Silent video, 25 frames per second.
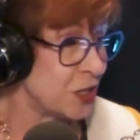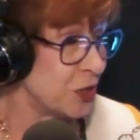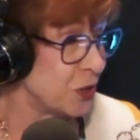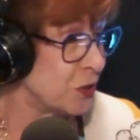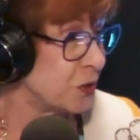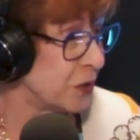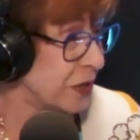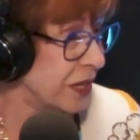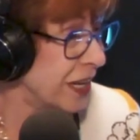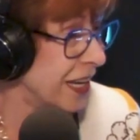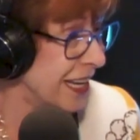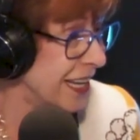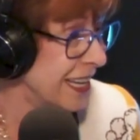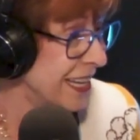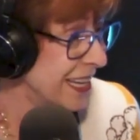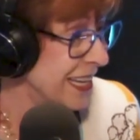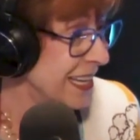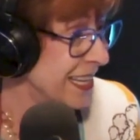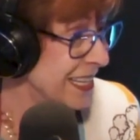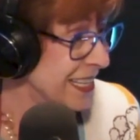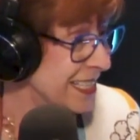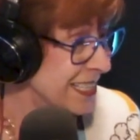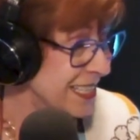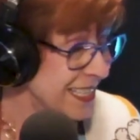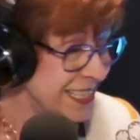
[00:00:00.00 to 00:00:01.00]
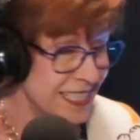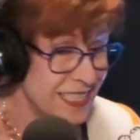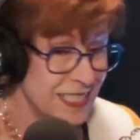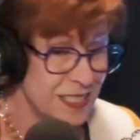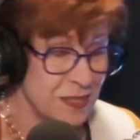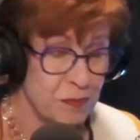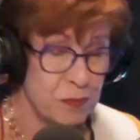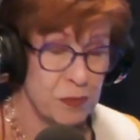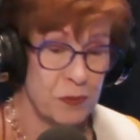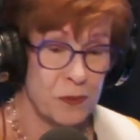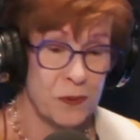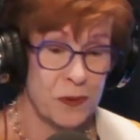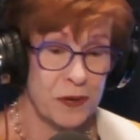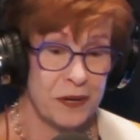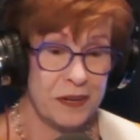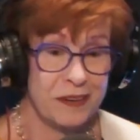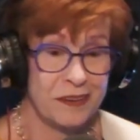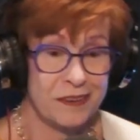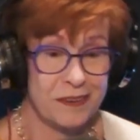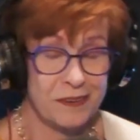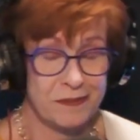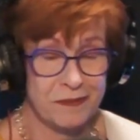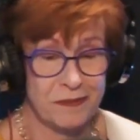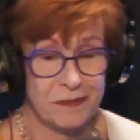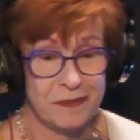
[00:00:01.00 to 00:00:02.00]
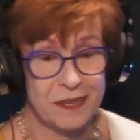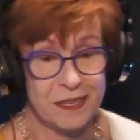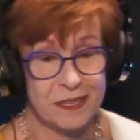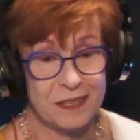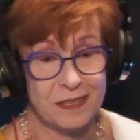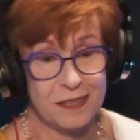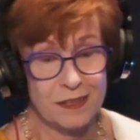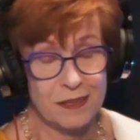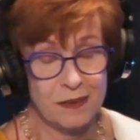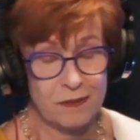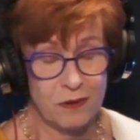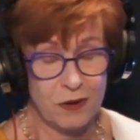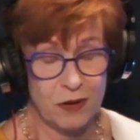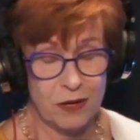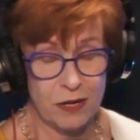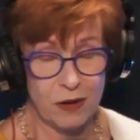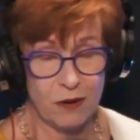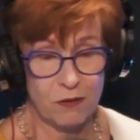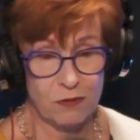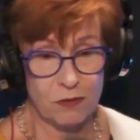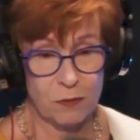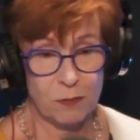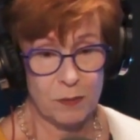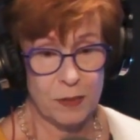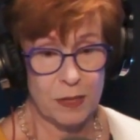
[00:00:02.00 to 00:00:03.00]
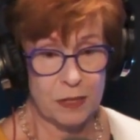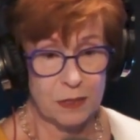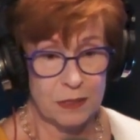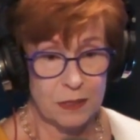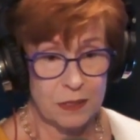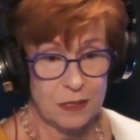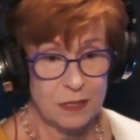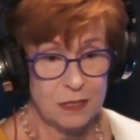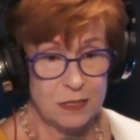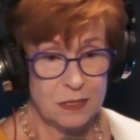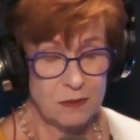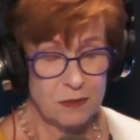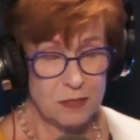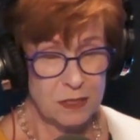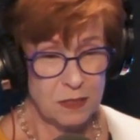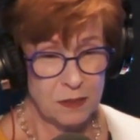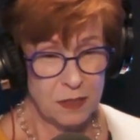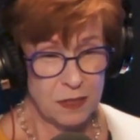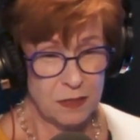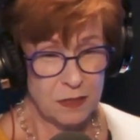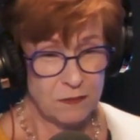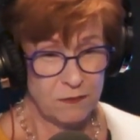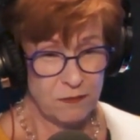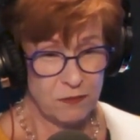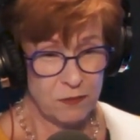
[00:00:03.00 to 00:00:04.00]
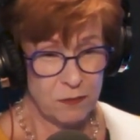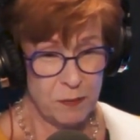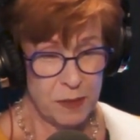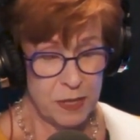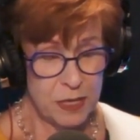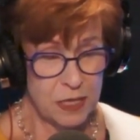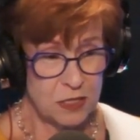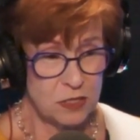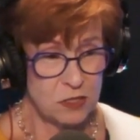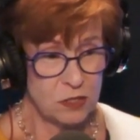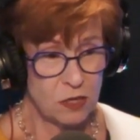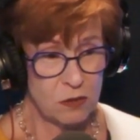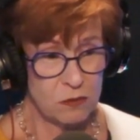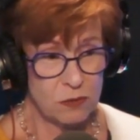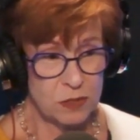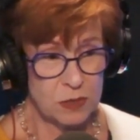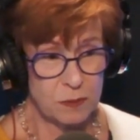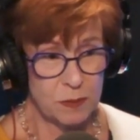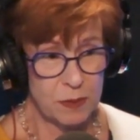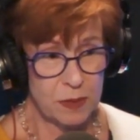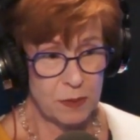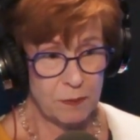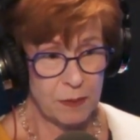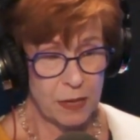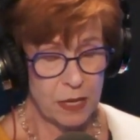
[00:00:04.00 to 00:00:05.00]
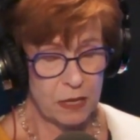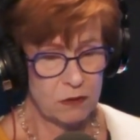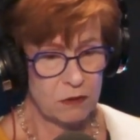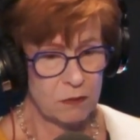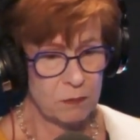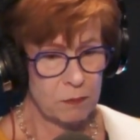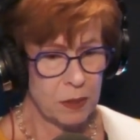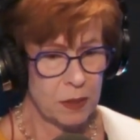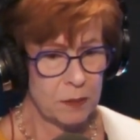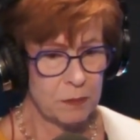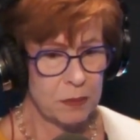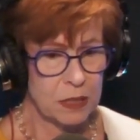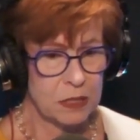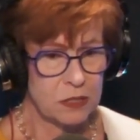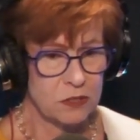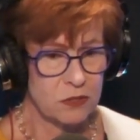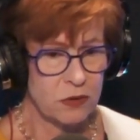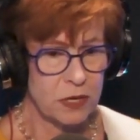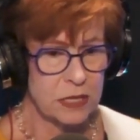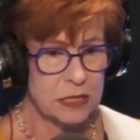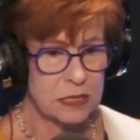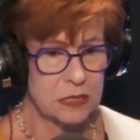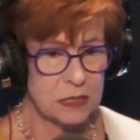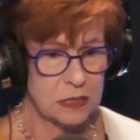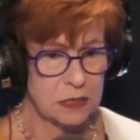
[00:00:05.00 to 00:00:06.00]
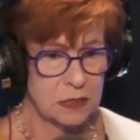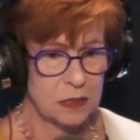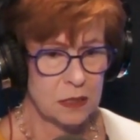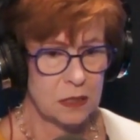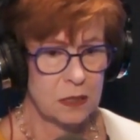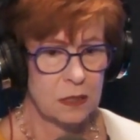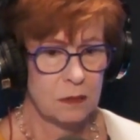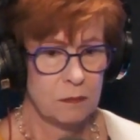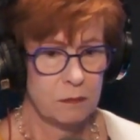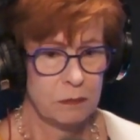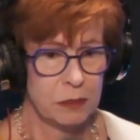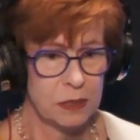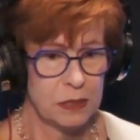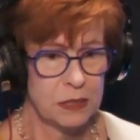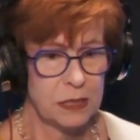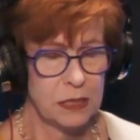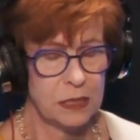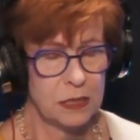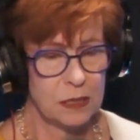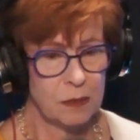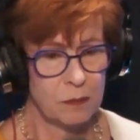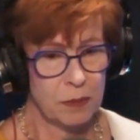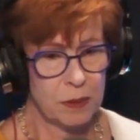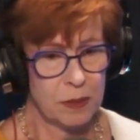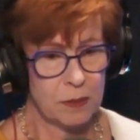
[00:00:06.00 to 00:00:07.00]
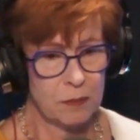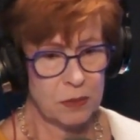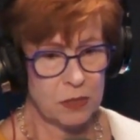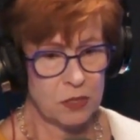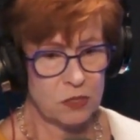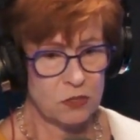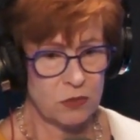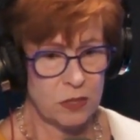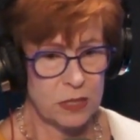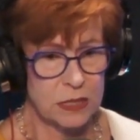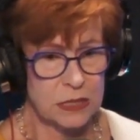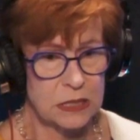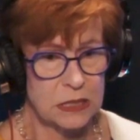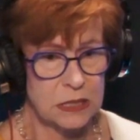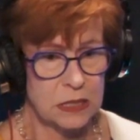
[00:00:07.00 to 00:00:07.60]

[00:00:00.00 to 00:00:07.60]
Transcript: mm-hmm. to the support of uh, of our government. So it's it for me it's always been a matter of public trust, building the public trust.